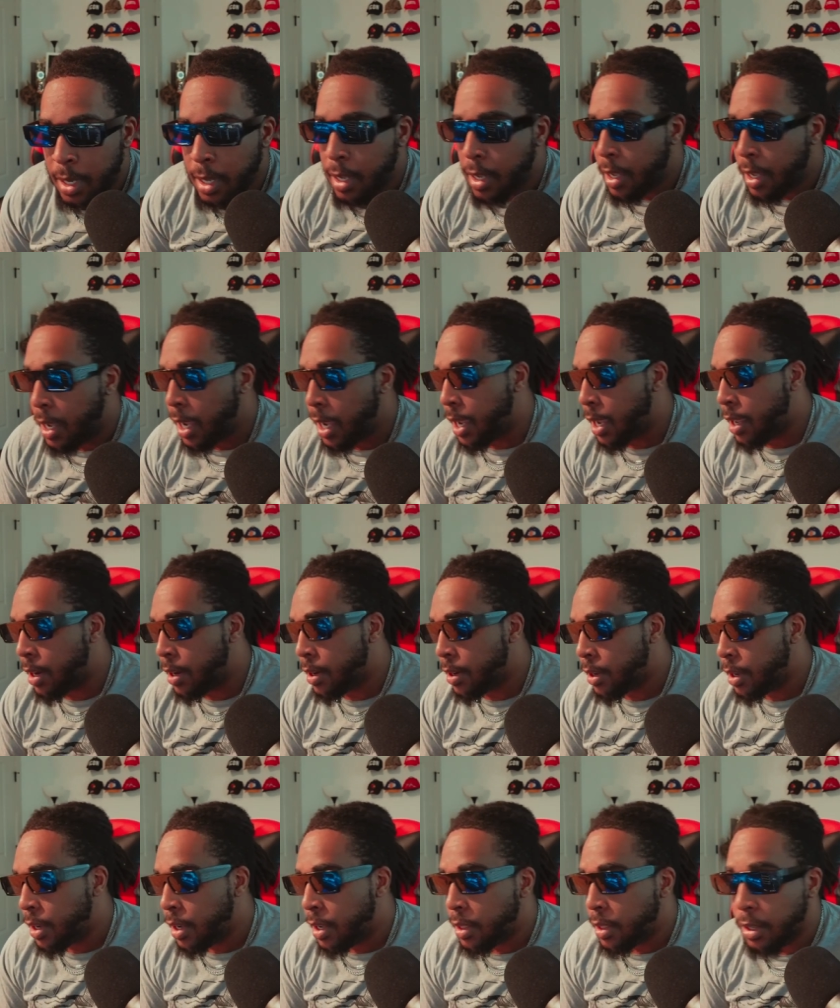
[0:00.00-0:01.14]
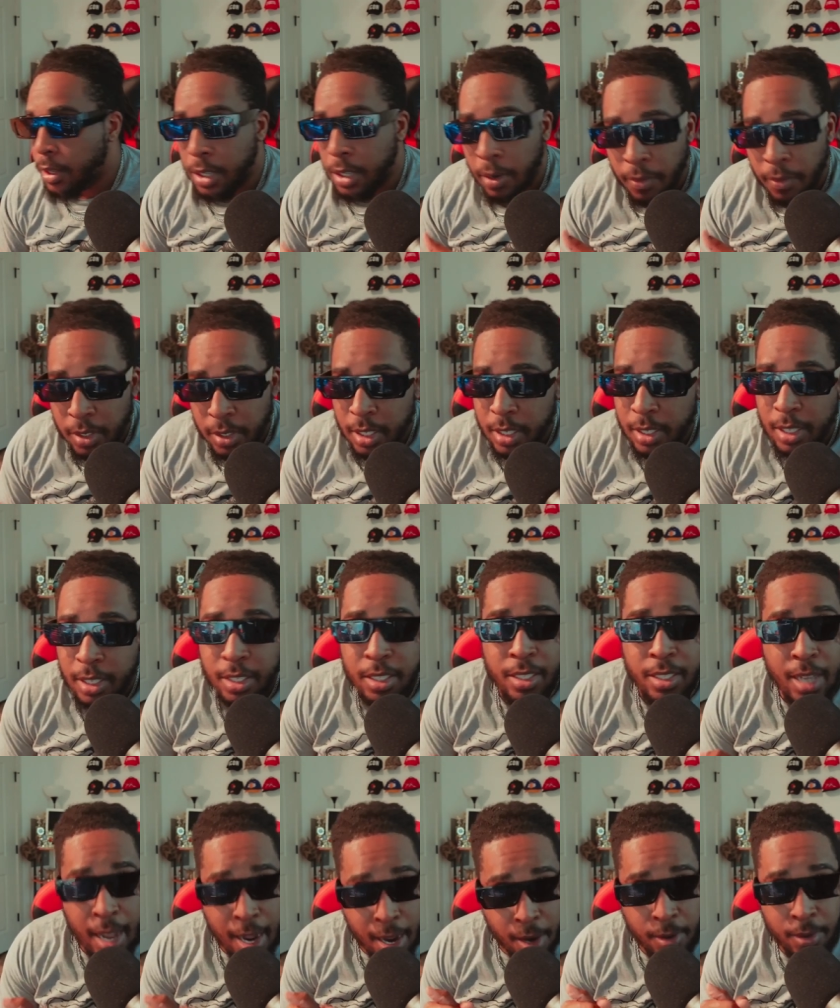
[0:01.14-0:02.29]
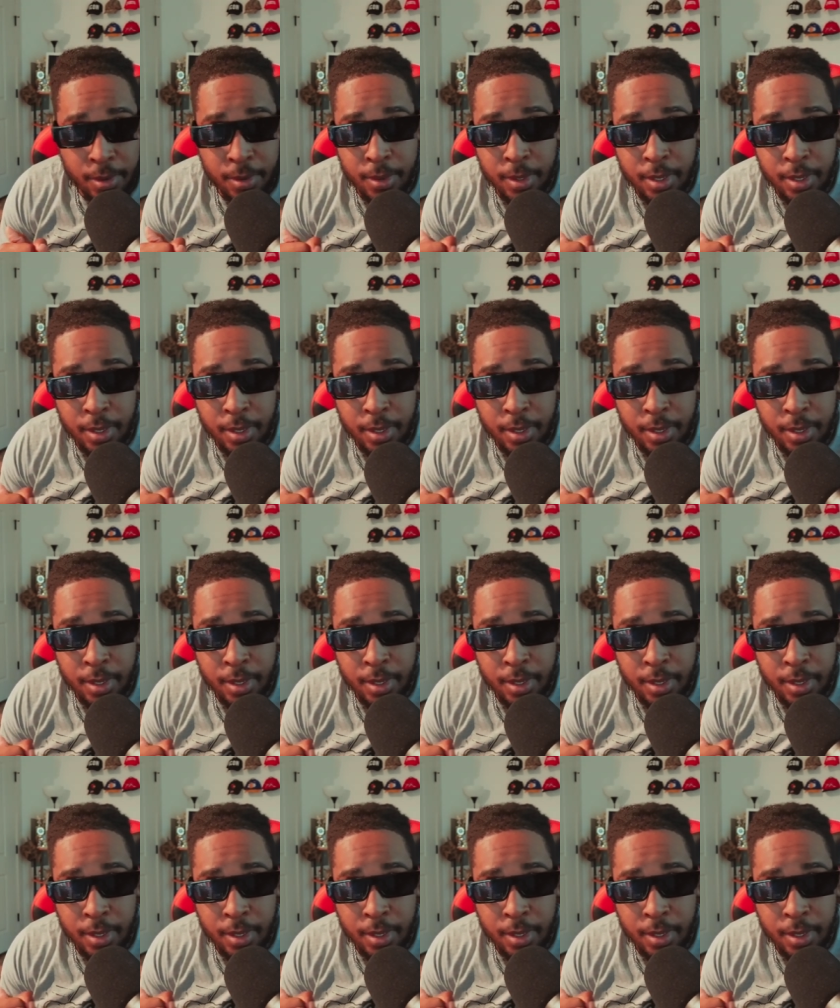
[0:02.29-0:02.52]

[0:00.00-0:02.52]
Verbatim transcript: And the difference in his style,